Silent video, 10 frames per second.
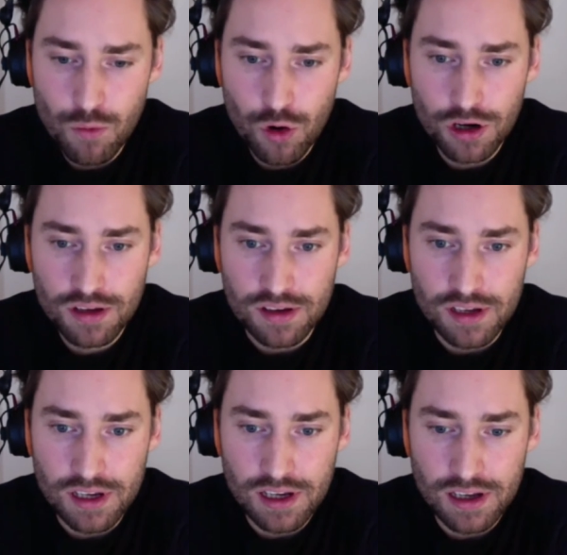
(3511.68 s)
worked
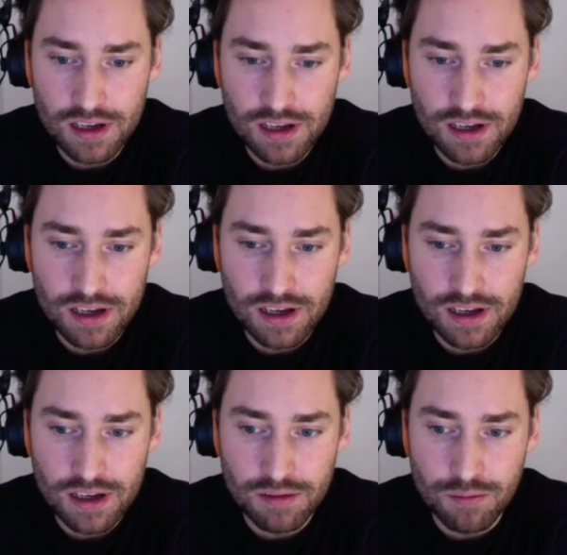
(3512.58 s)

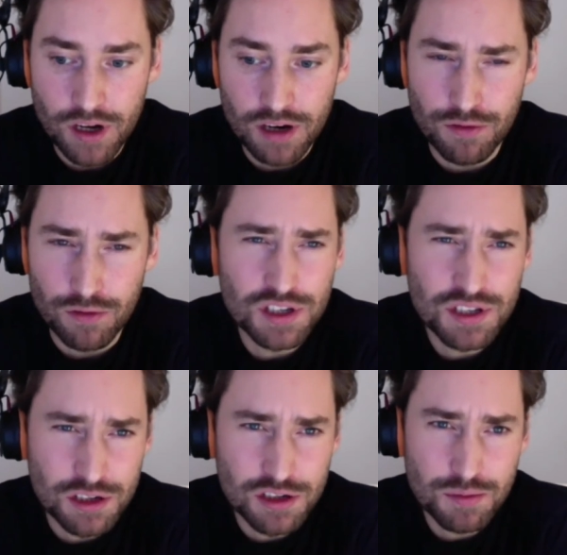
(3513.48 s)
for the
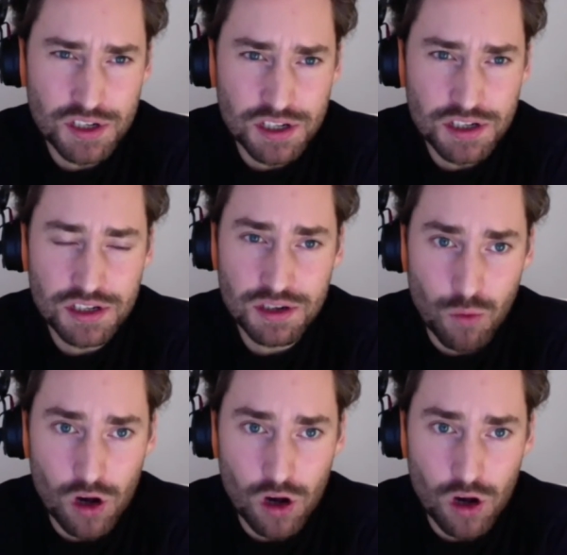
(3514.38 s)
sales positions.